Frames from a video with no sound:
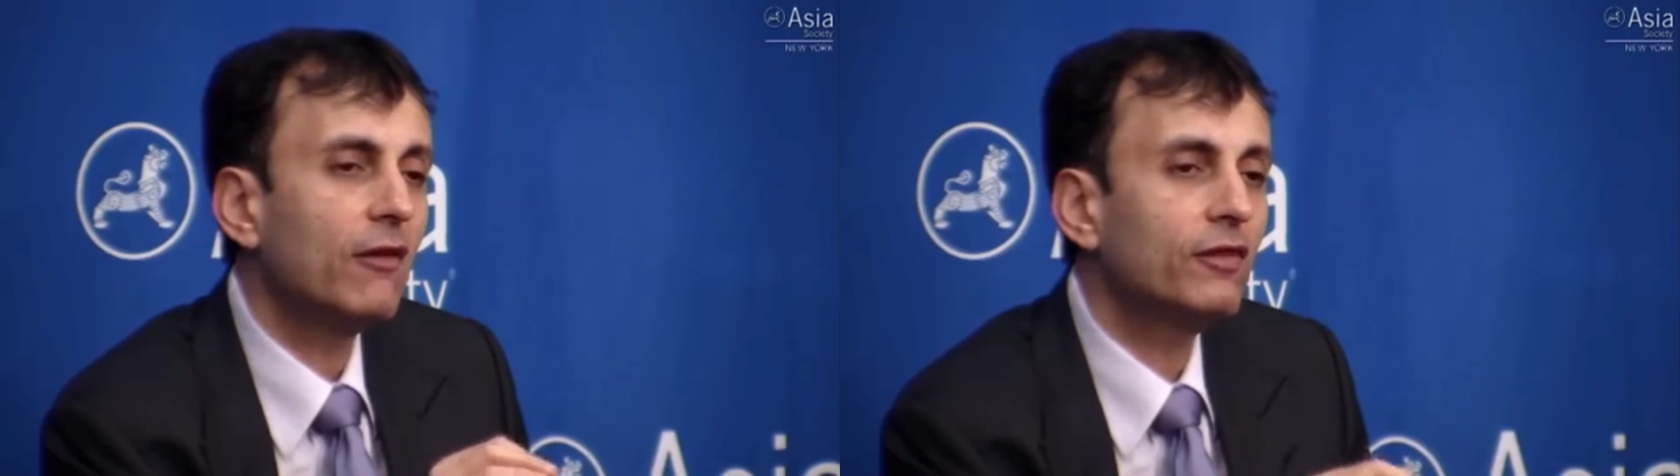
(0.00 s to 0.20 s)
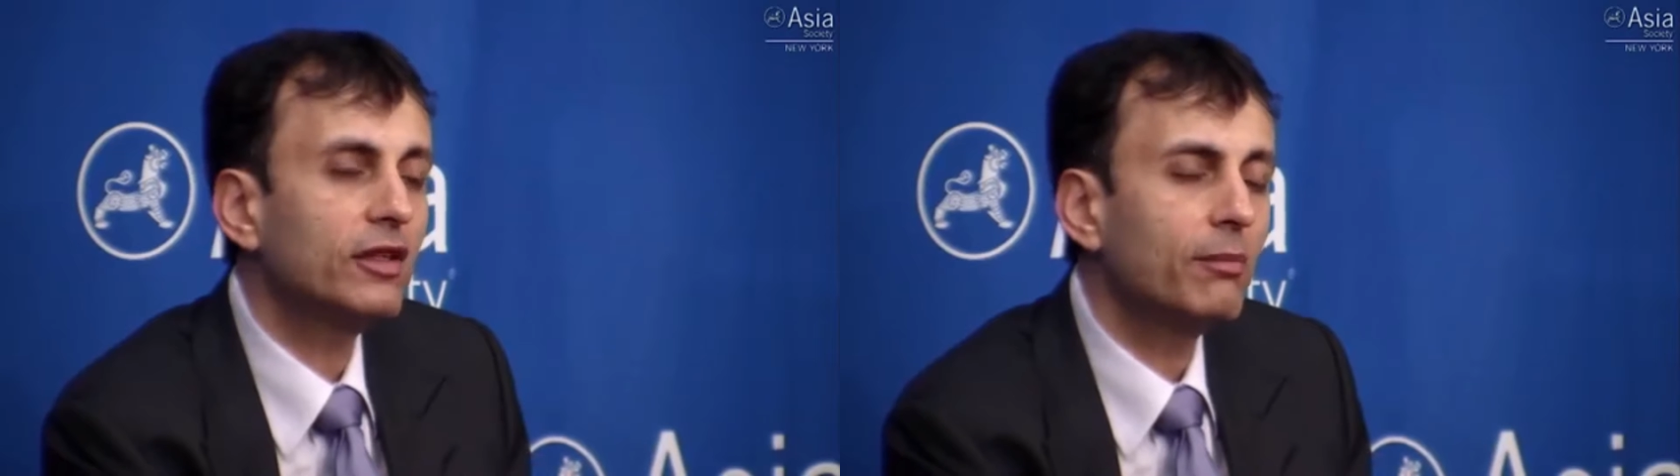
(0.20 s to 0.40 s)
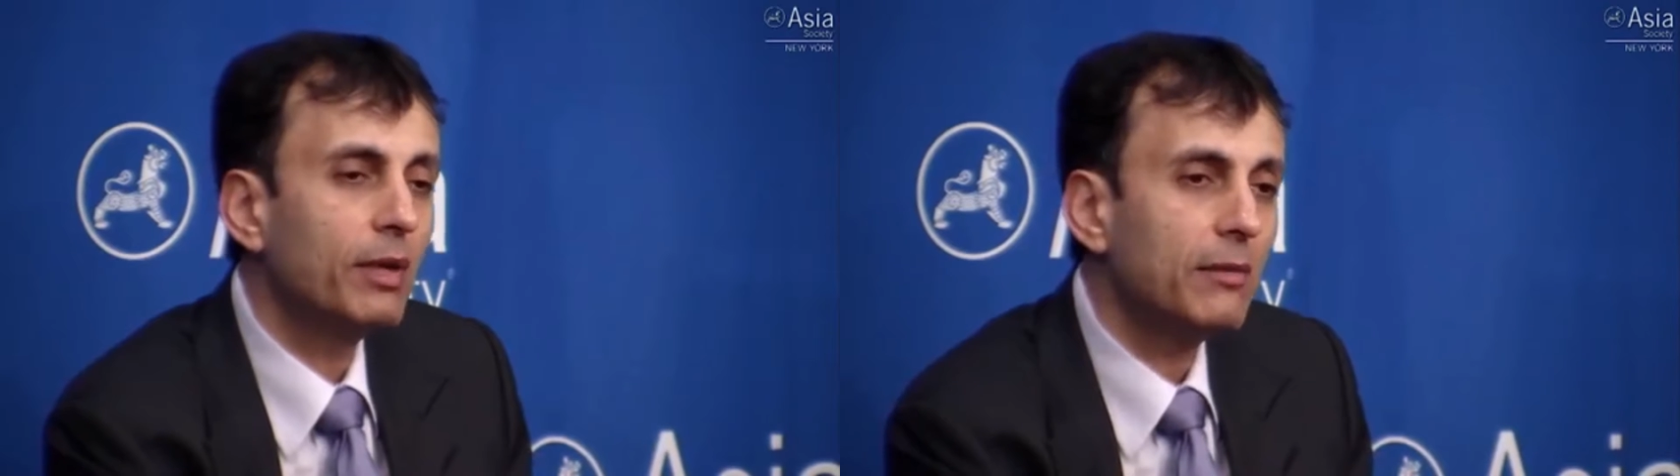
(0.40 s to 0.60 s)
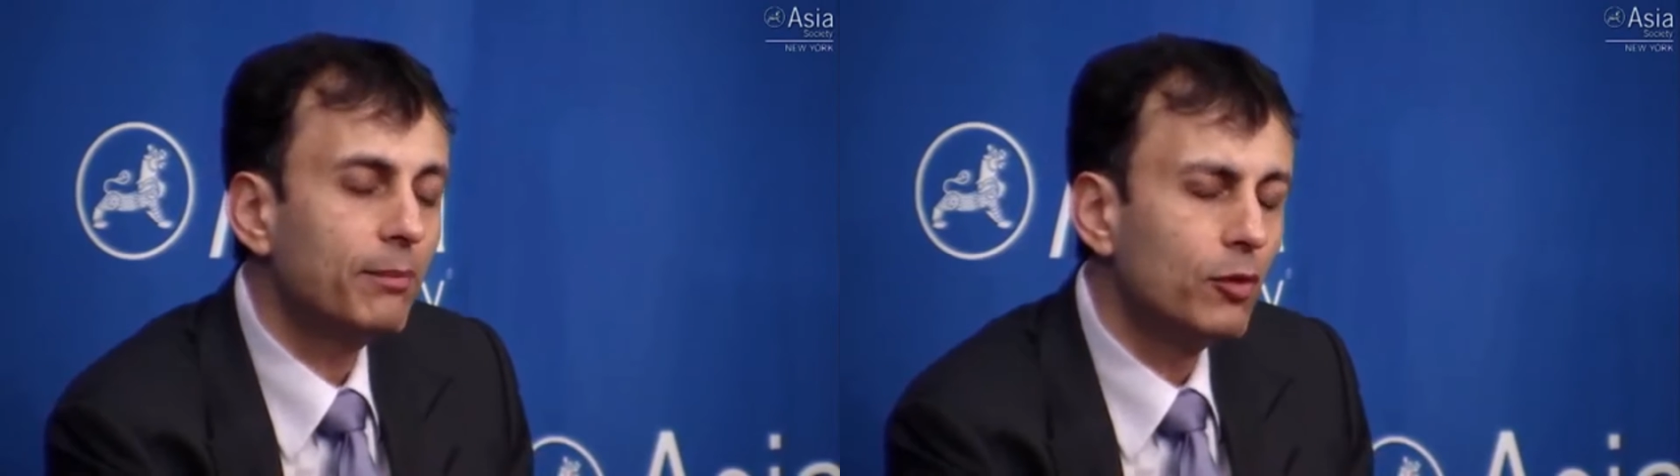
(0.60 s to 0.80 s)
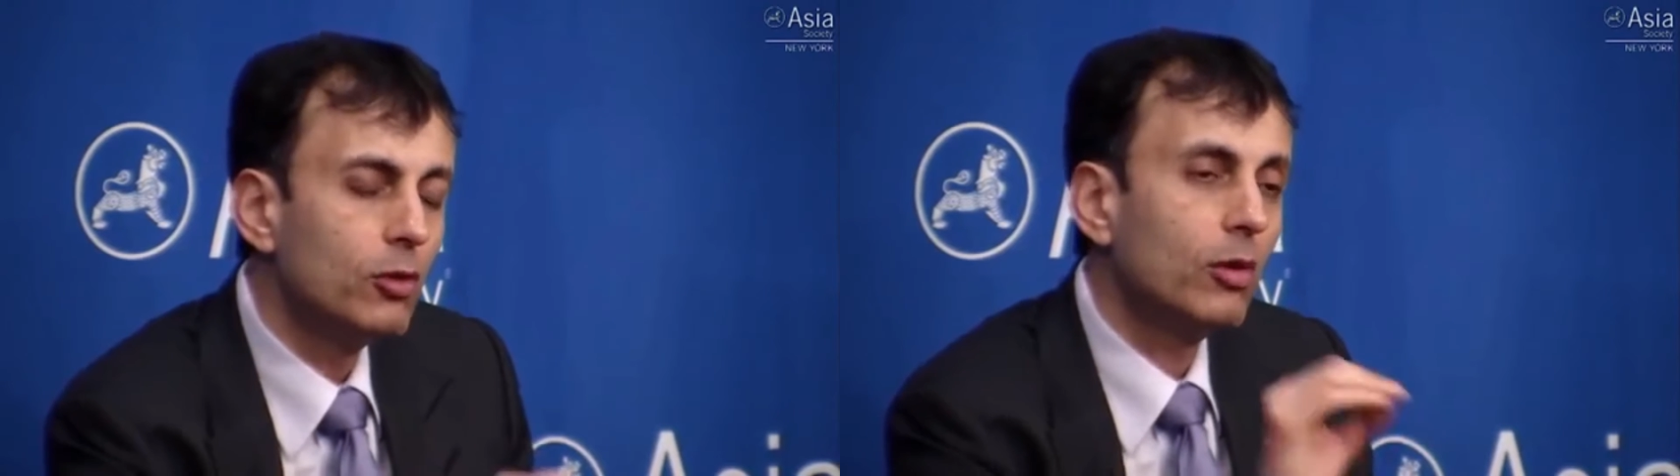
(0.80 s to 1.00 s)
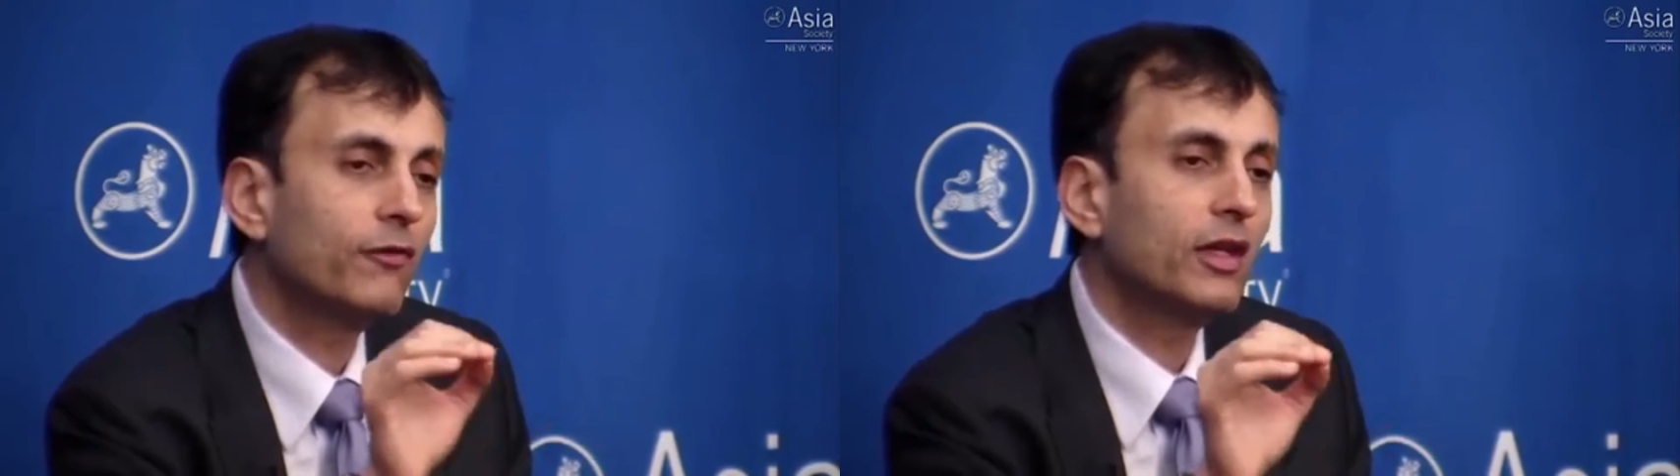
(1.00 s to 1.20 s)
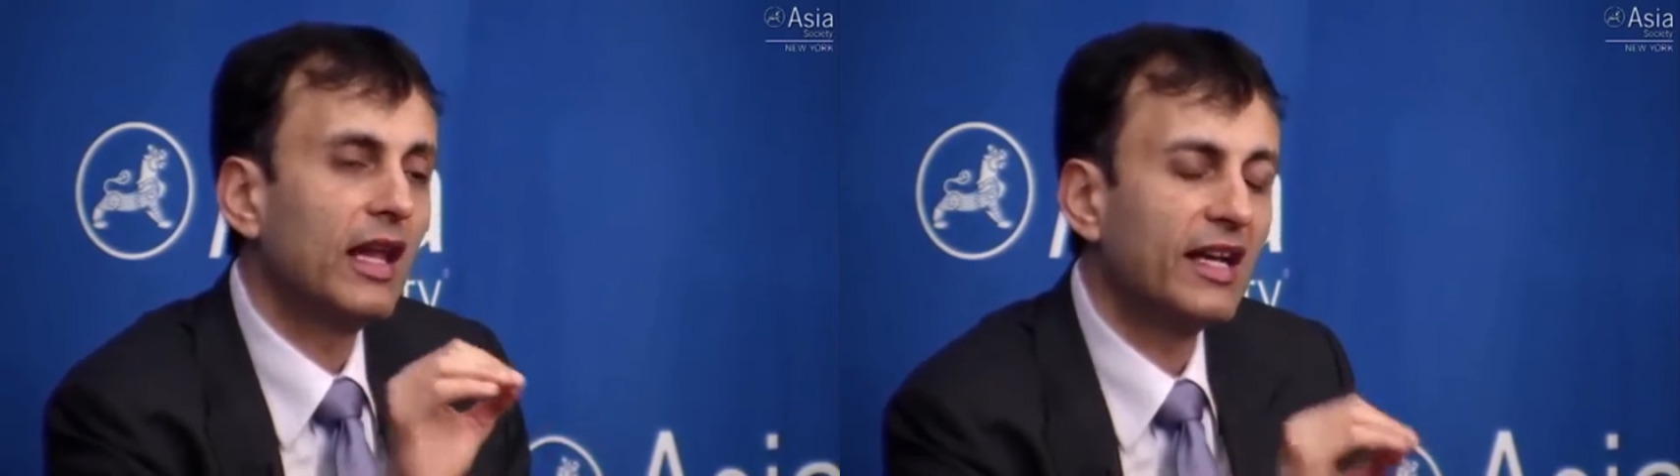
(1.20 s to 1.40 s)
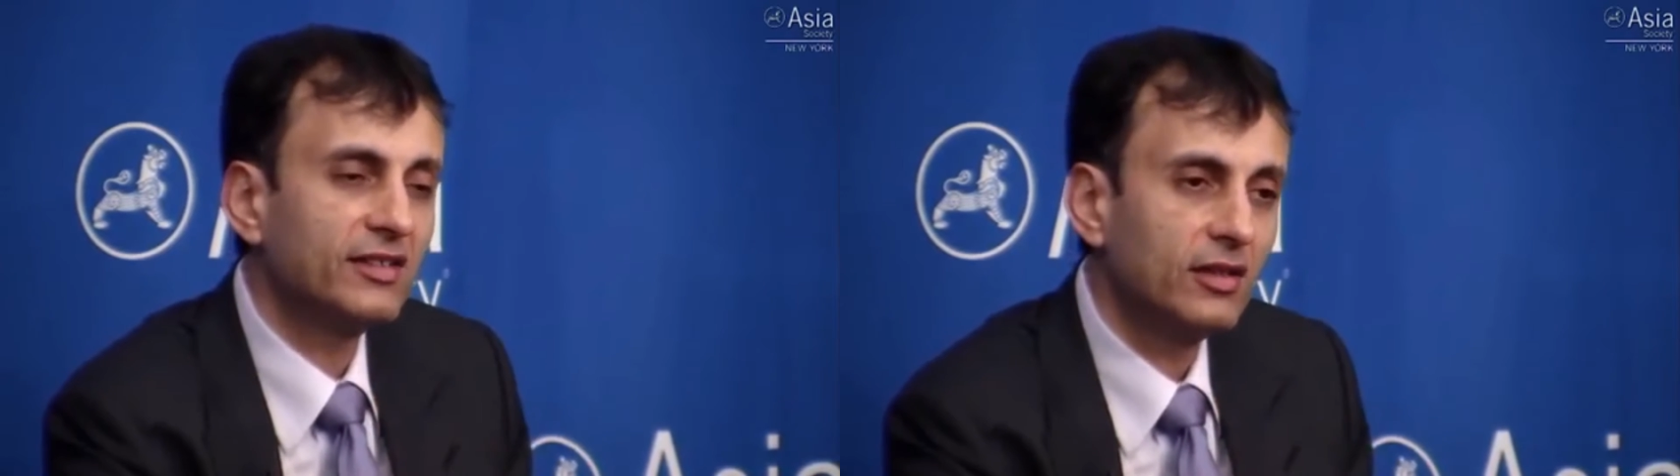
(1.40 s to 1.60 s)
after the big boom of the
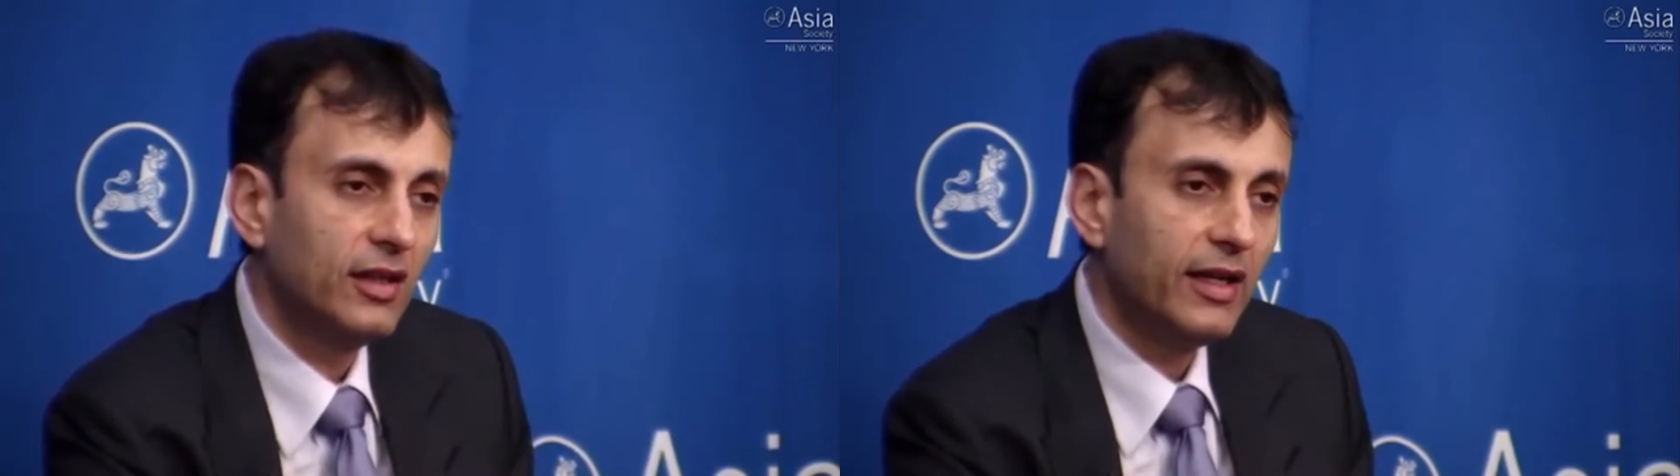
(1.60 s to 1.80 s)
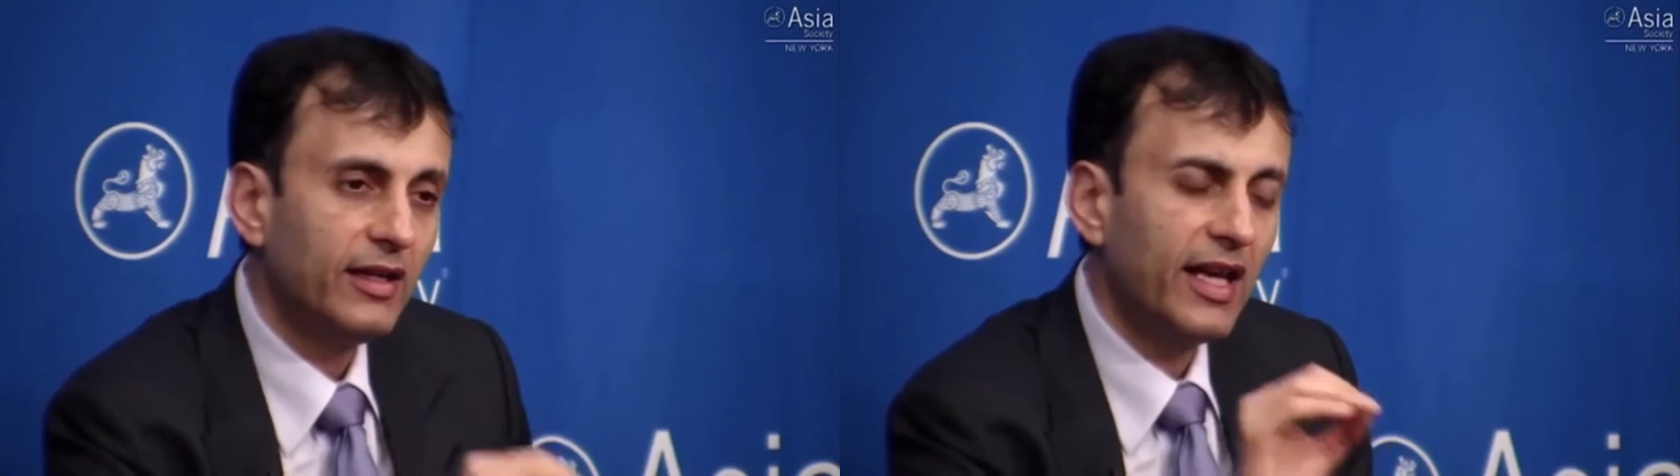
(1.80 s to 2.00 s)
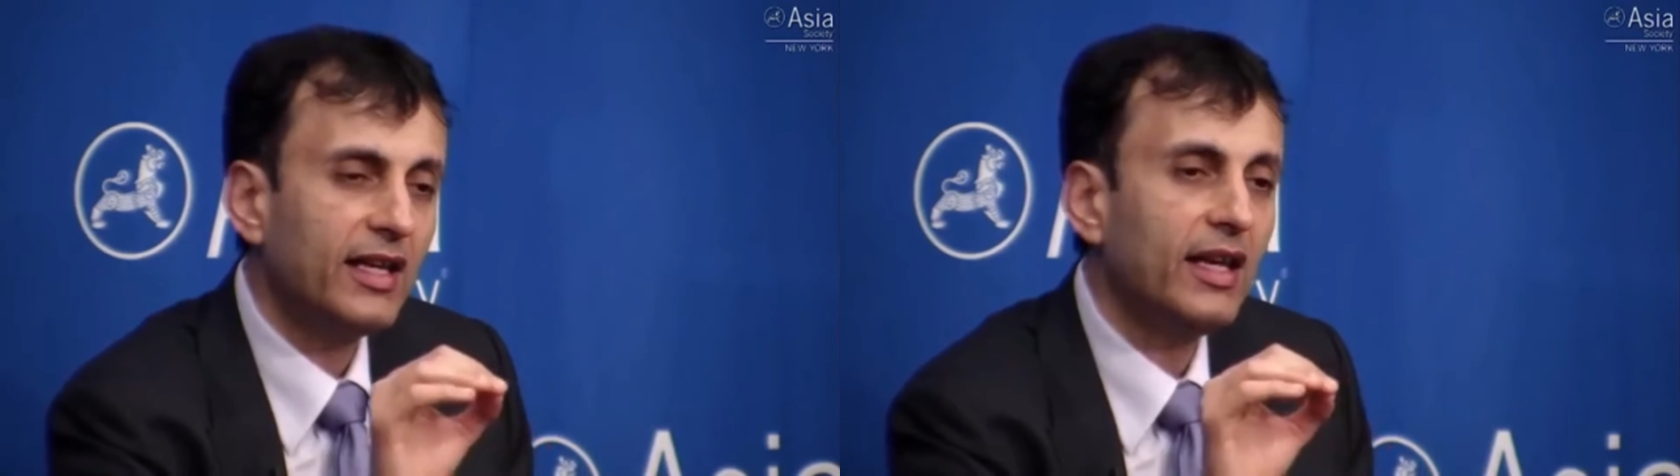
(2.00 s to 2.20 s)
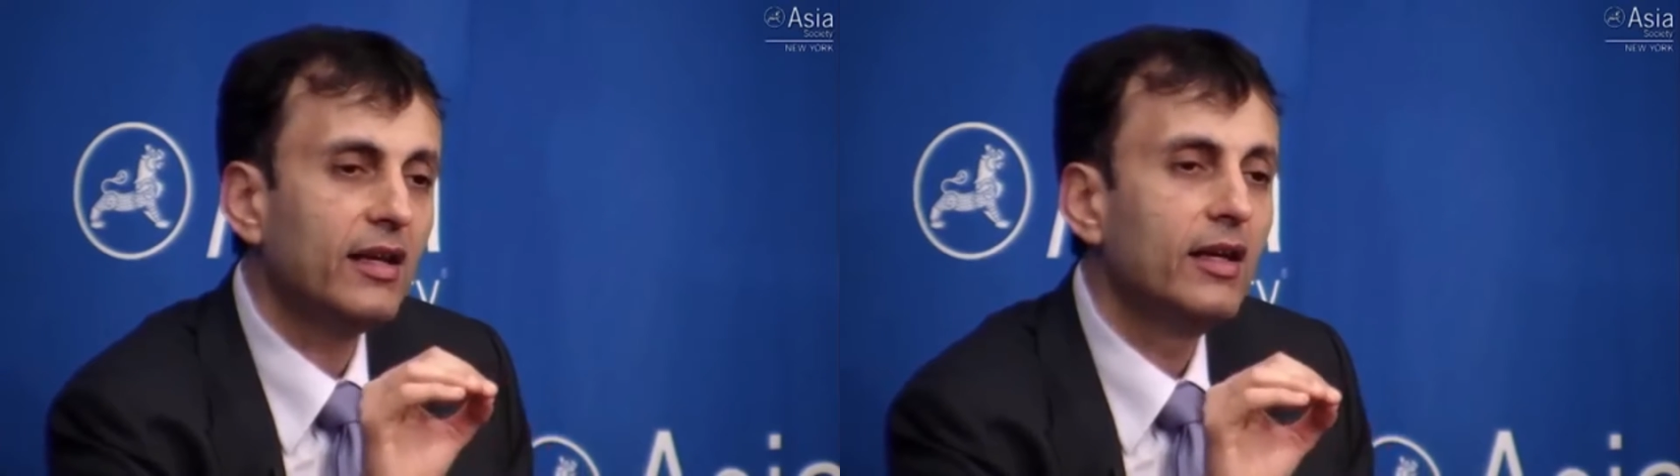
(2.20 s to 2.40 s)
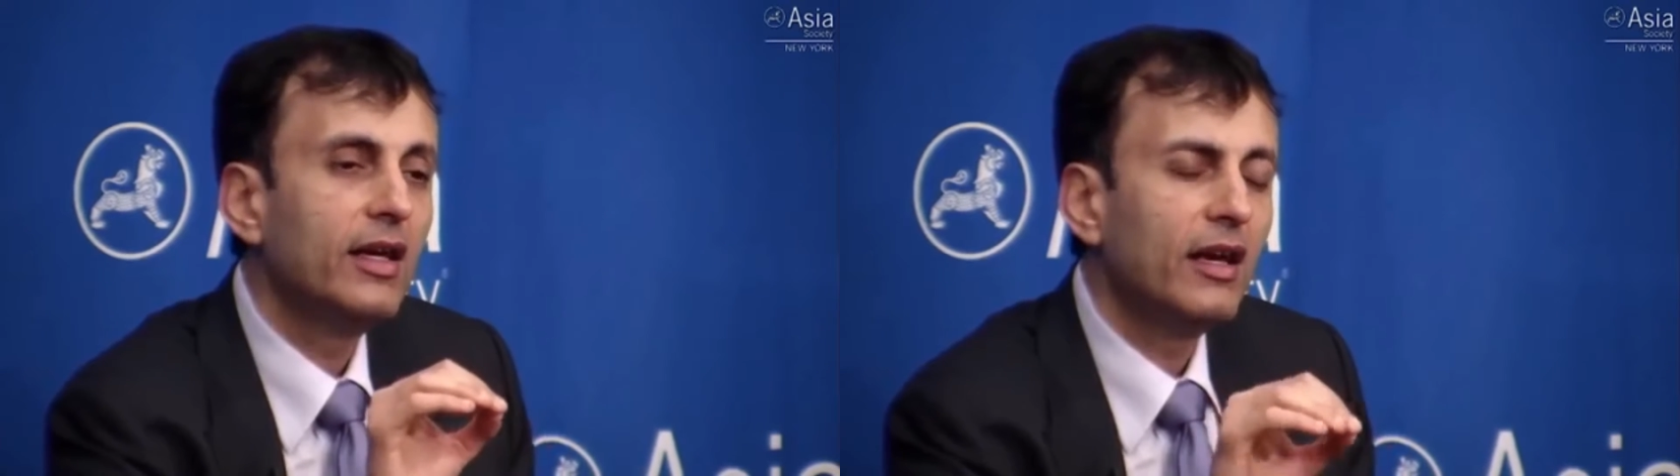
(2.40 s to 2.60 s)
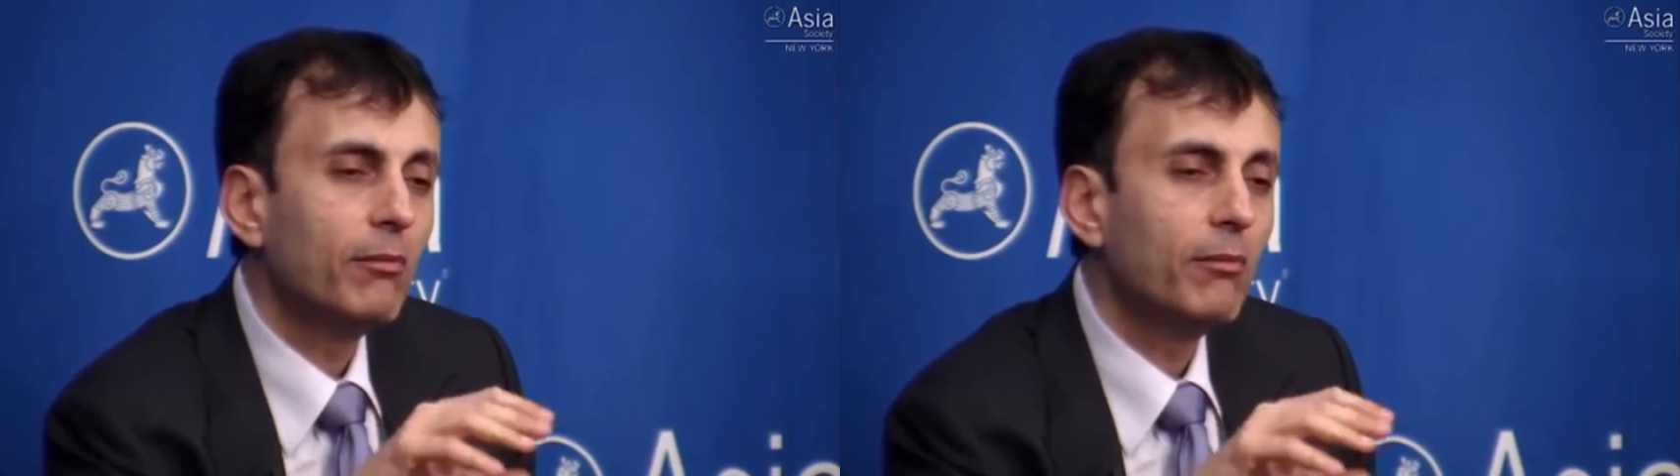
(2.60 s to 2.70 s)
last decade,